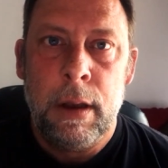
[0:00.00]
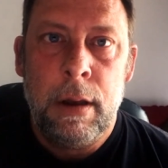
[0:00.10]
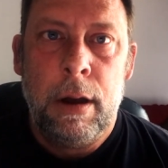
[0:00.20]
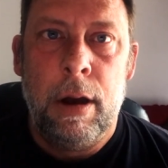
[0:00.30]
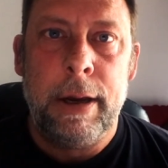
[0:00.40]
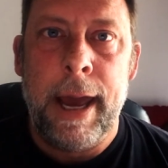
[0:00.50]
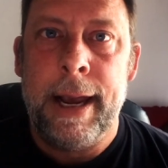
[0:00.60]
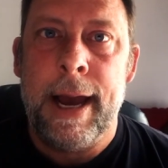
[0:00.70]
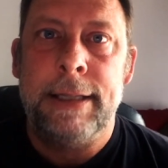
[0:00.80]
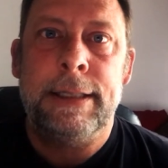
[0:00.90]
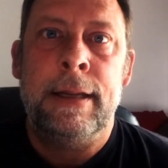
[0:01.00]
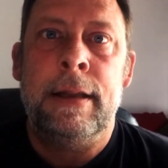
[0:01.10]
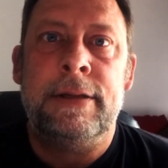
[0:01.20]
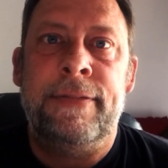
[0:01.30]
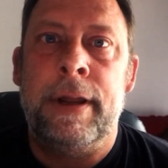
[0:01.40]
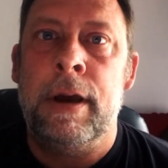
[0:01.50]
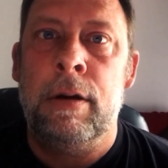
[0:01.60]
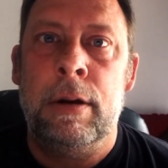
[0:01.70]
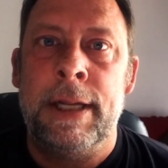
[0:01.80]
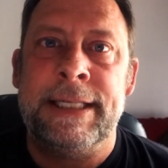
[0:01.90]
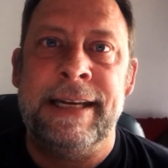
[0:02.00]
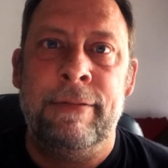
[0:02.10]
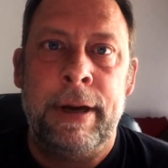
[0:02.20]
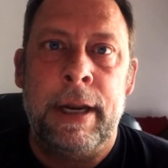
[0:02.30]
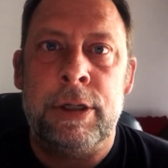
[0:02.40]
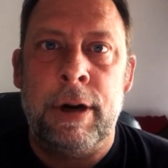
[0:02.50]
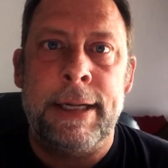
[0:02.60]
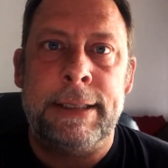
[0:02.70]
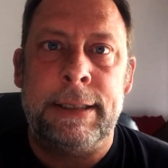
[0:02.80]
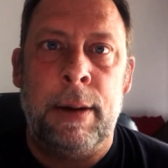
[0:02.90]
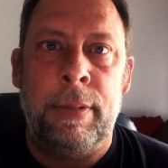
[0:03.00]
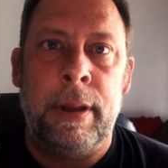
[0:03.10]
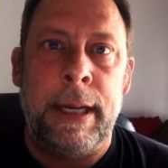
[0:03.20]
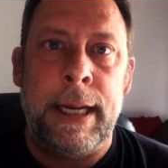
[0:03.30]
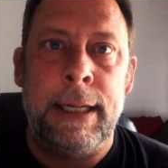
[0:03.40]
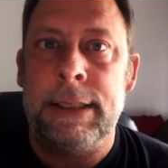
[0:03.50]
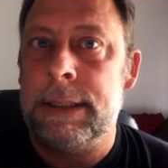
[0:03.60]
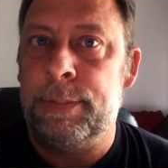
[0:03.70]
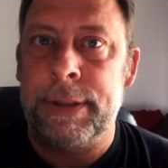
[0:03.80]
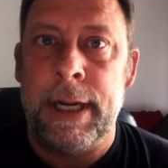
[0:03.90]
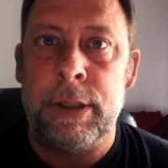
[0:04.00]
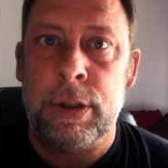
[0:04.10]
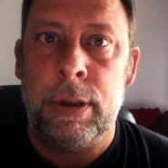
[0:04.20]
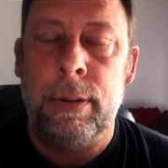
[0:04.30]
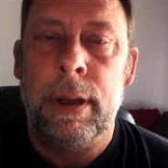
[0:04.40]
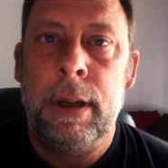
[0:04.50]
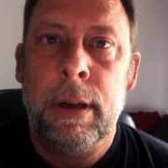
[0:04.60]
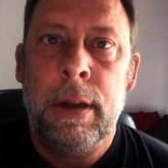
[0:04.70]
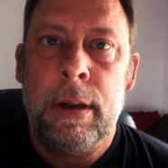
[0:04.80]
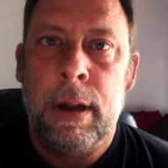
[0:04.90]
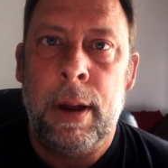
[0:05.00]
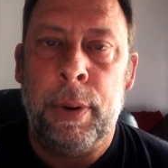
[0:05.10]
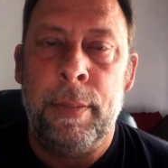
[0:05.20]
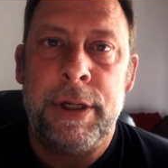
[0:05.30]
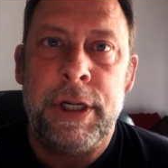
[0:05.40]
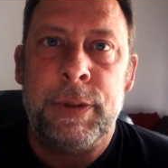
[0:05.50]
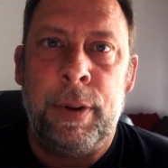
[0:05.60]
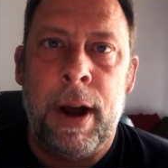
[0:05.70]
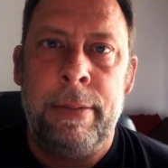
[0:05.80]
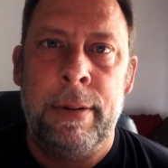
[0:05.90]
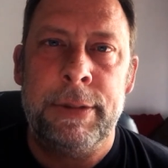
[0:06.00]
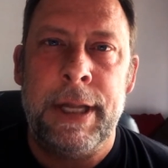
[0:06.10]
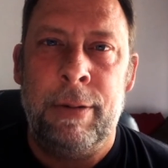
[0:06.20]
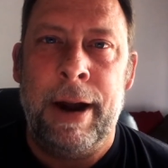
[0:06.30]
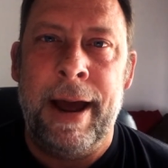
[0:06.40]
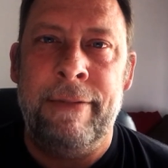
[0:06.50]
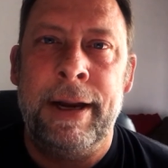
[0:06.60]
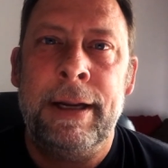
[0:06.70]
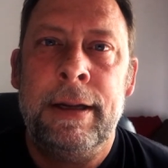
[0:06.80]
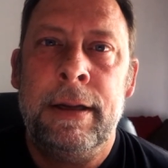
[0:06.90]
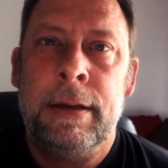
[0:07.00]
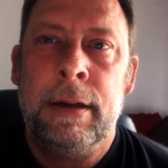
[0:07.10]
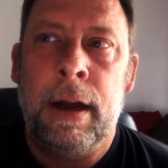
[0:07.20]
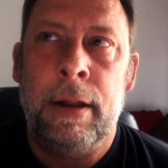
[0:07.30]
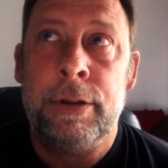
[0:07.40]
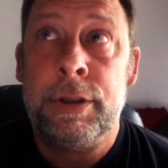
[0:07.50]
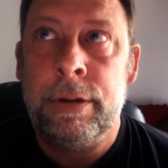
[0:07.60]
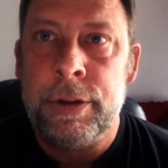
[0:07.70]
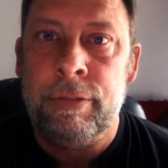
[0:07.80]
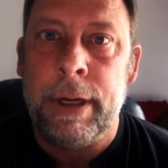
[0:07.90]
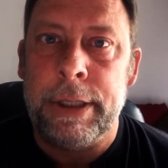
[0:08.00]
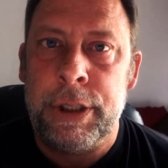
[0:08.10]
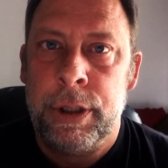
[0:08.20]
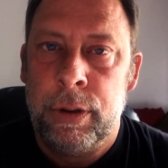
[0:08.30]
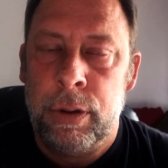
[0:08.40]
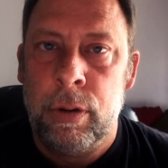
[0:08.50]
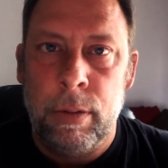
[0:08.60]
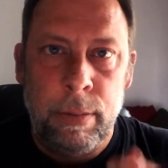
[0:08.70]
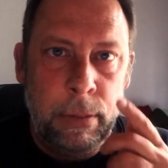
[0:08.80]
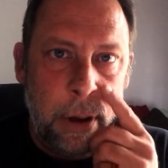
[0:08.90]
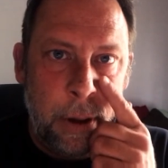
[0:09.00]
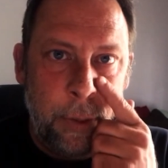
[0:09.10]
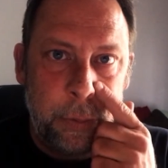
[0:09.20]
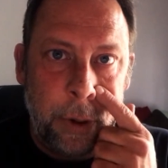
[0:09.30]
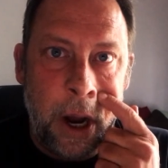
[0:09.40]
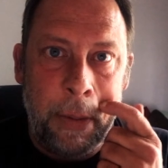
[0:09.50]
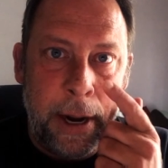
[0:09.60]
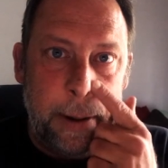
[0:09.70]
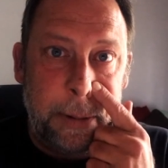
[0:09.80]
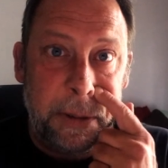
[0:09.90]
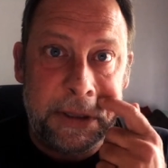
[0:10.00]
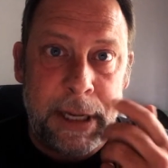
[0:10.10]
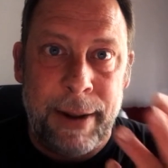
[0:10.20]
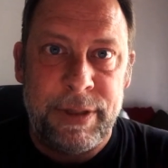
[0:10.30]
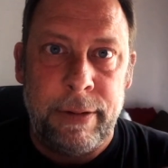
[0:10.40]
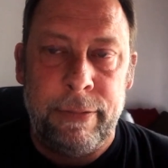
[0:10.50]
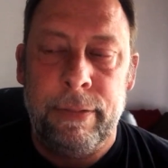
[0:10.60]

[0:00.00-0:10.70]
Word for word: Okay, guys, in this video, let's see if we can address some of these potential uh, permissions problems that we're having. Uh, there's, there's, really two uh, most prominent types of